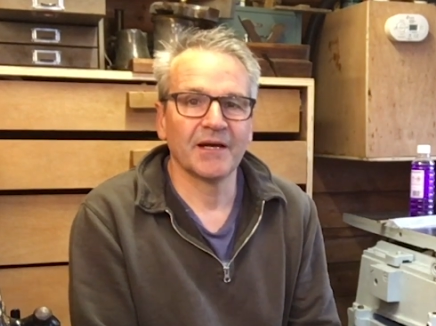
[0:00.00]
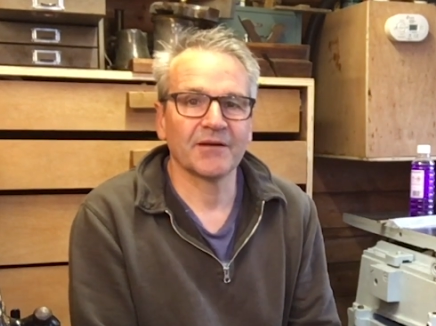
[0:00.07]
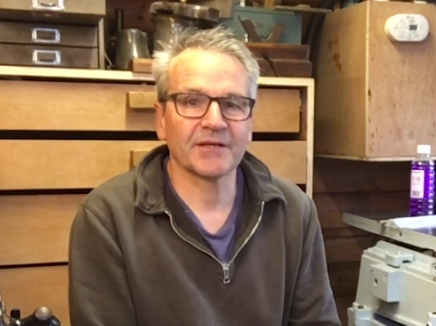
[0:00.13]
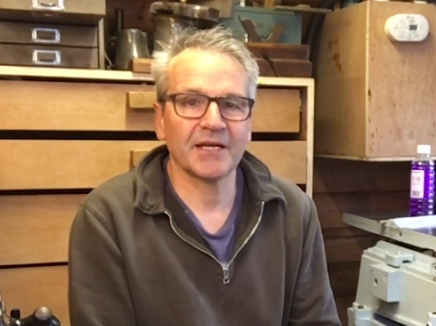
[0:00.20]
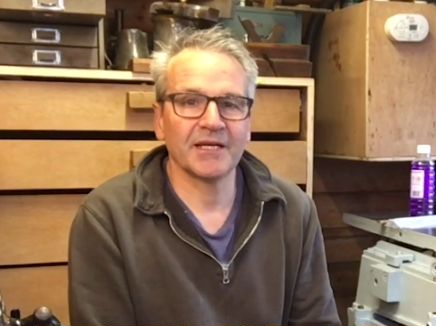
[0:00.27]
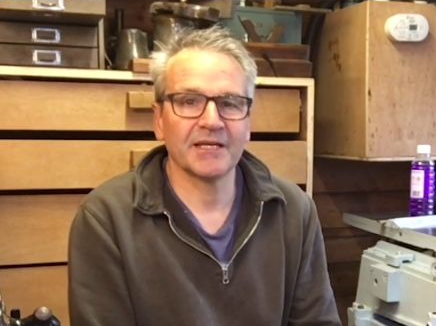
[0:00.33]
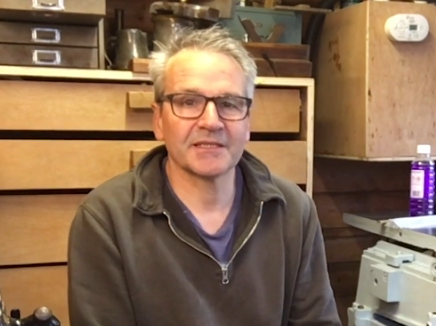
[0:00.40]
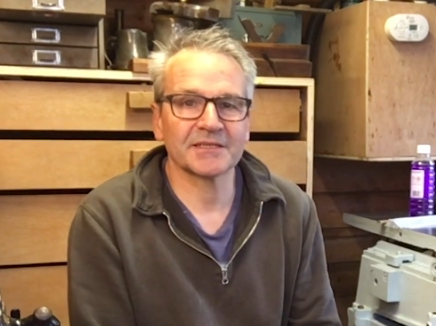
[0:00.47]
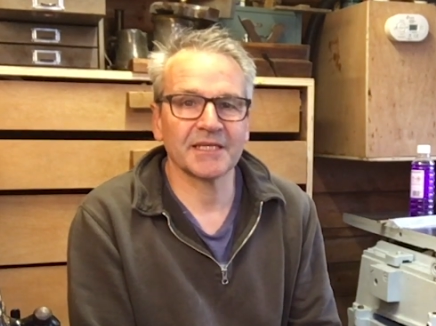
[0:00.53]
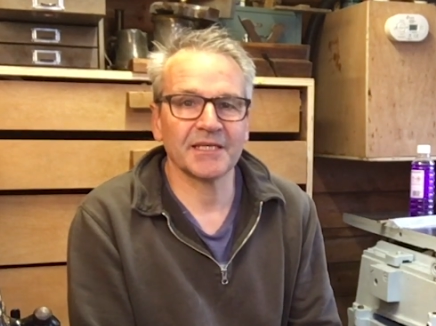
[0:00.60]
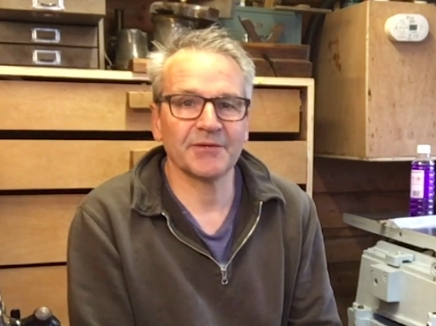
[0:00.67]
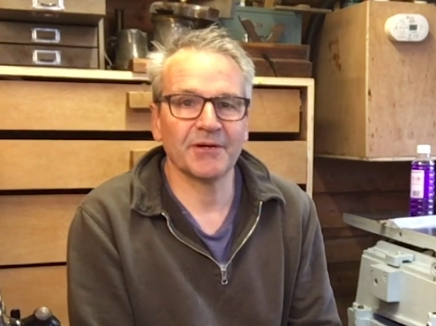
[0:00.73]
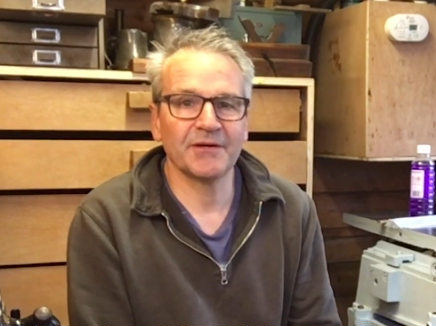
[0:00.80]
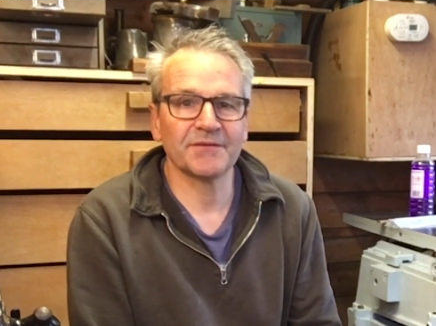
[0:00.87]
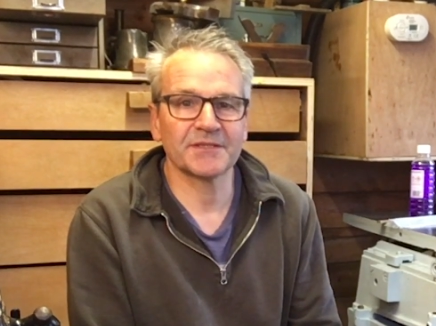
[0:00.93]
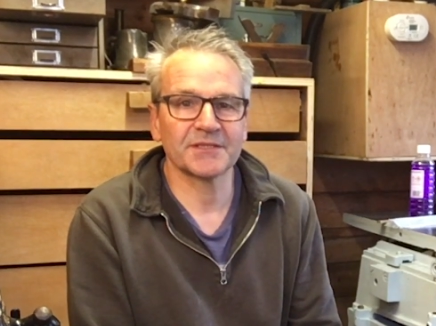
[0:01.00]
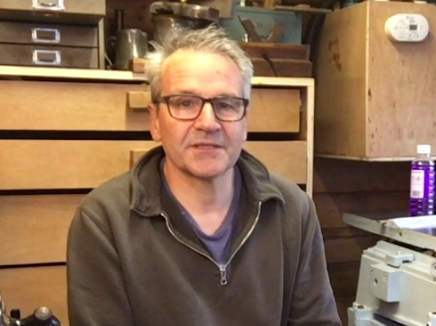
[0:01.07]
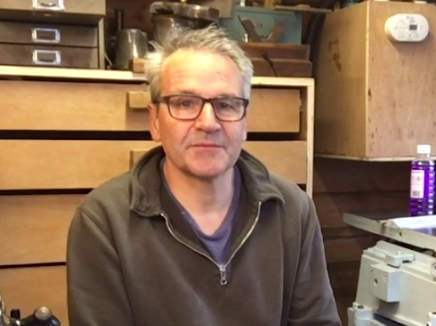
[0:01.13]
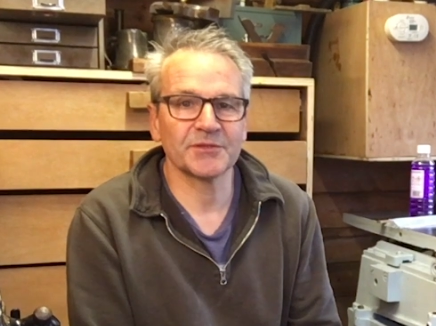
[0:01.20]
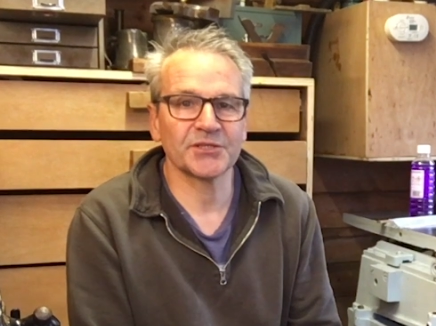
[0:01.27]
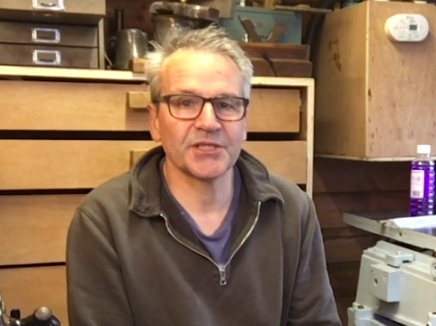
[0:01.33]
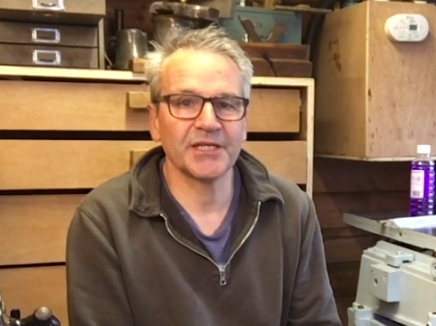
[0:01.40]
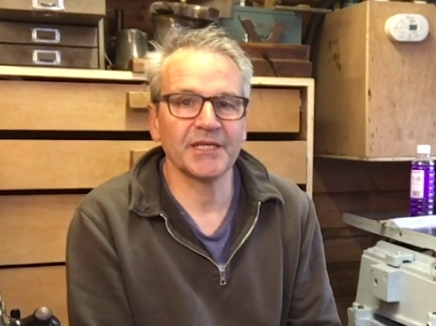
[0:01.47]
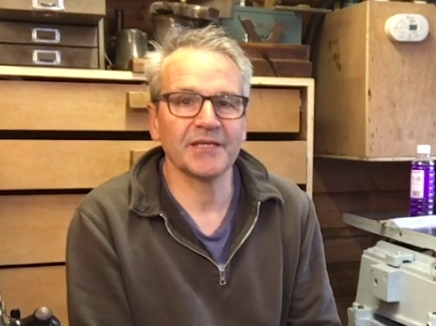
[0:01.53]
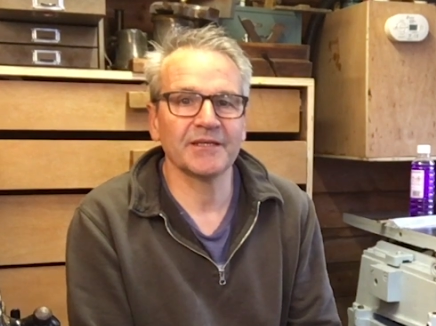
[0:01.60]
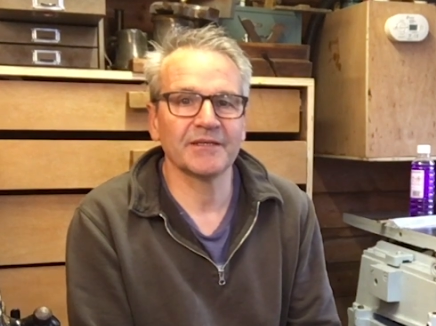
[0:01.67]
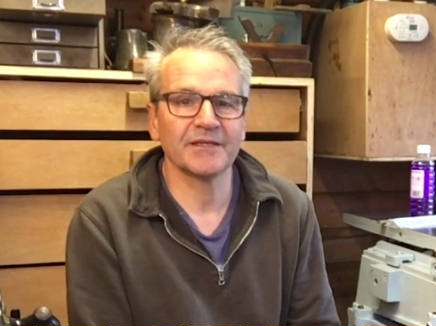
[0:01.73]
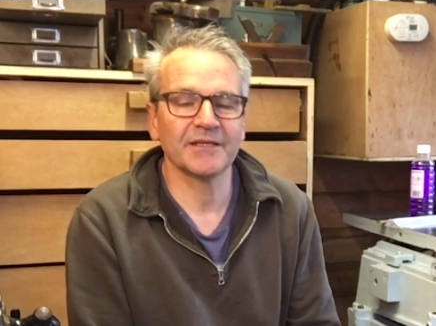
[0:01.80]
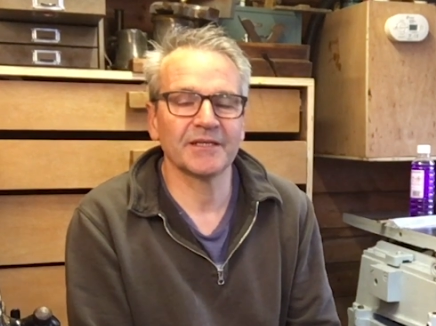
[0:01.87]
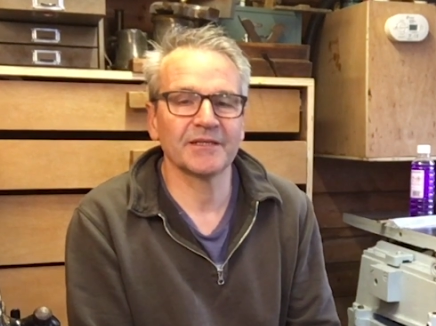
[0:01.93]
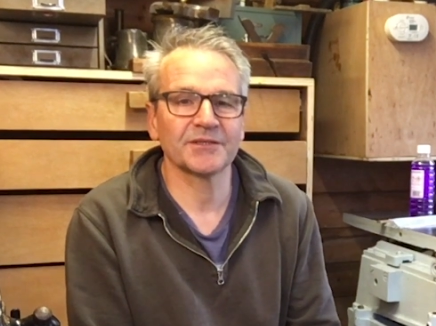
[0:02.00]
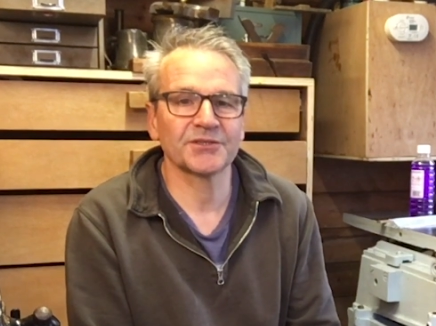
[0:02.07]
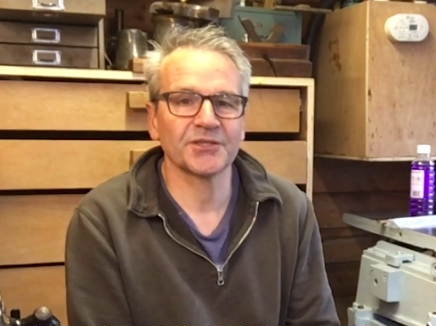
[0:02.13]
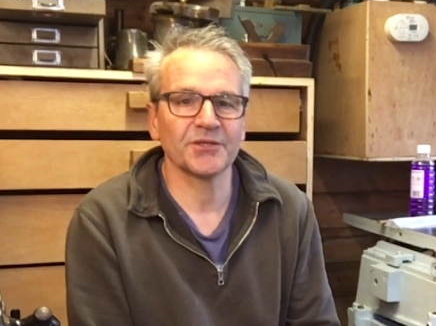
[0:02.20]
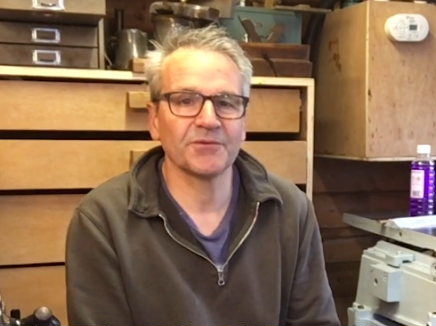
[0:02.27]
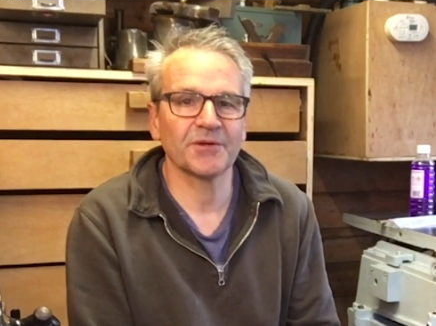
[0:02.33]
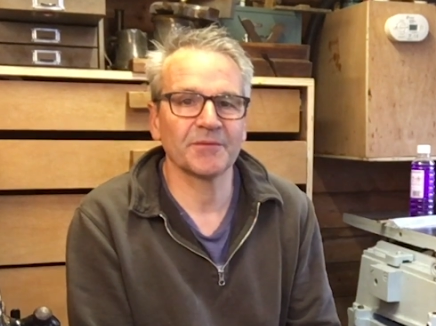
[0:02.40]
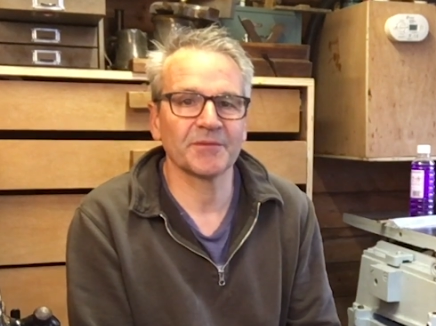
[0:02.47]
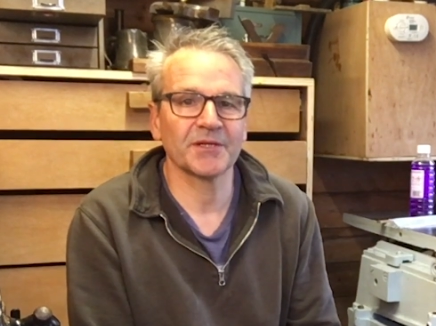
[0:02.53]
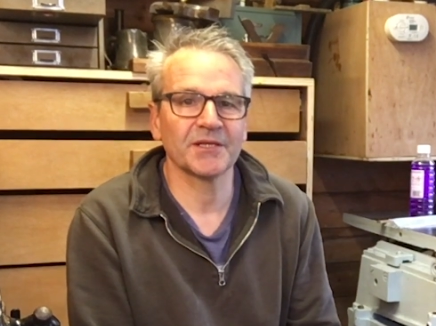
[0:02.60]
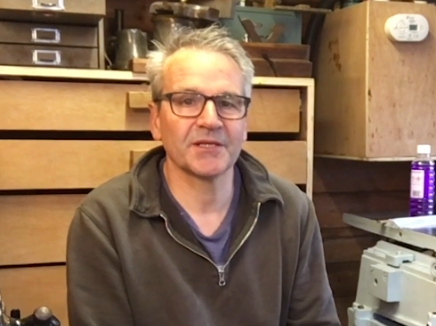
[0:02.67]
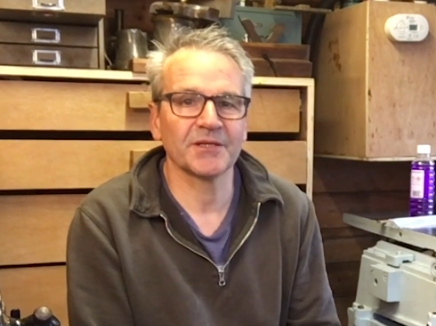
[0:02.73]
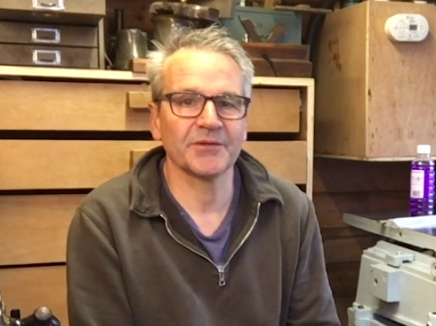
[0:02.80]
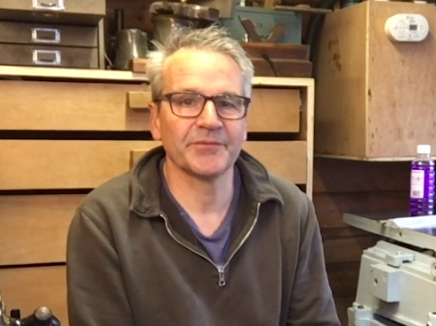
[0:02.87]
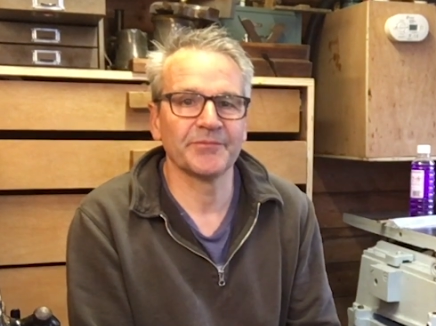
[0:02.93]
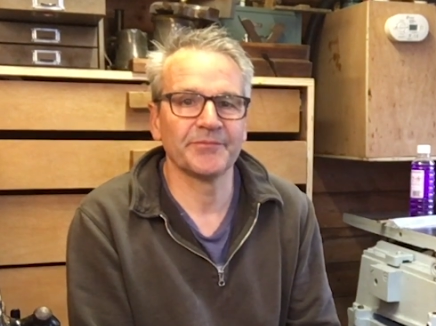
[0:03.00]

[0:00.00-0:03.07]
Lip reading: Okay, let's get you over to the machine and I'll show you what I'm going to do.